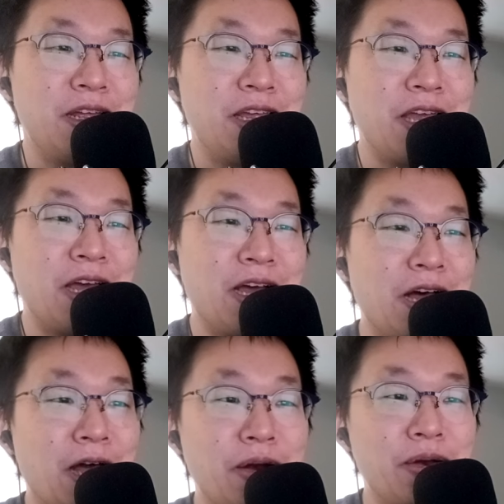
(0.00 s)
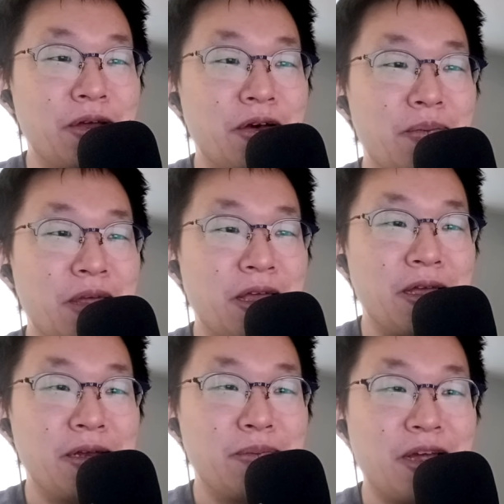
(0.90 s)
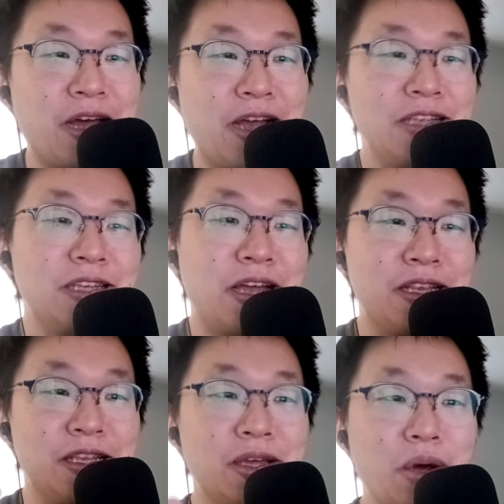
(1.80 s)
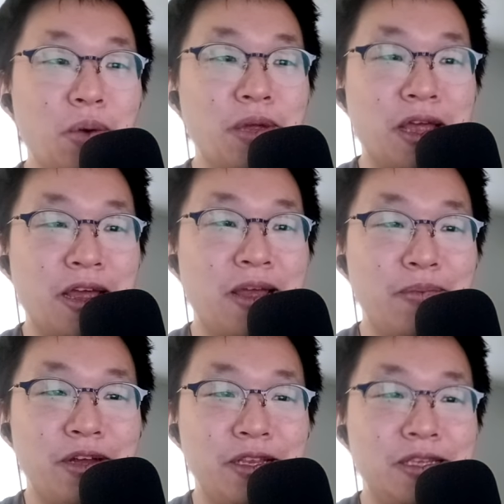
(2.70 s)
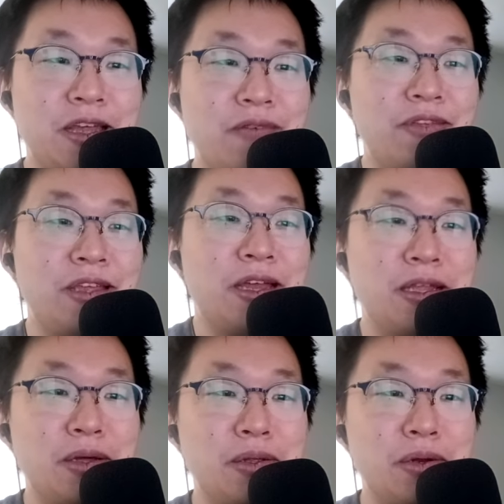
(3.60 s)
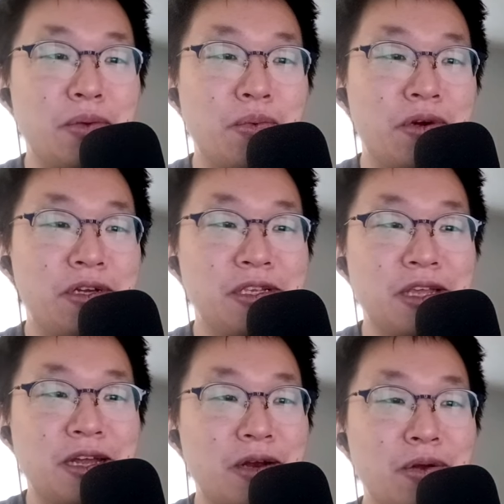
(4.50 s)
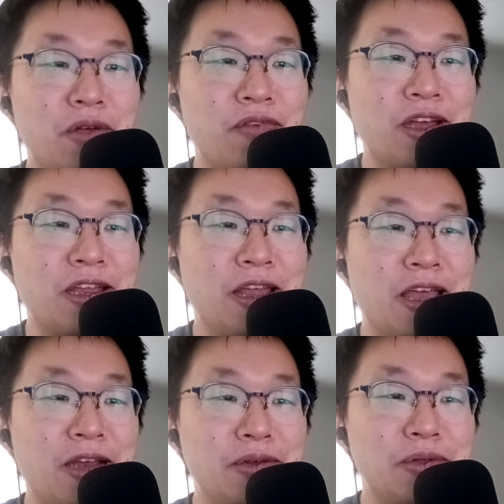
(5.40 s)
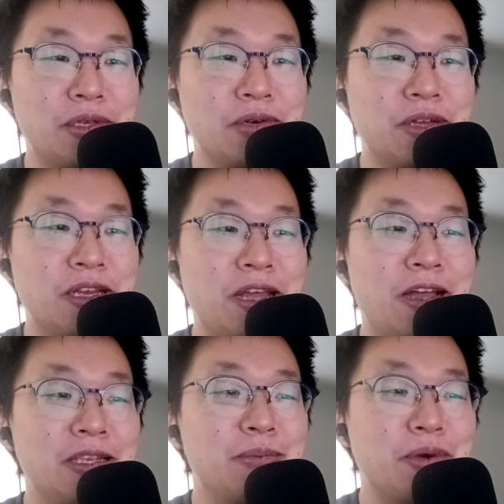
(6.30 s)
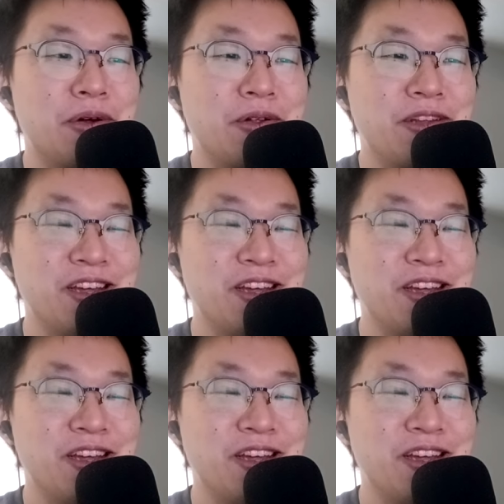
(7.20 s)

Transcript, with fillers: Yeah, I don't know, man. My eyesight's like okay, but it's definitely getting a little worse, and I don't know if I can handle a screen that small.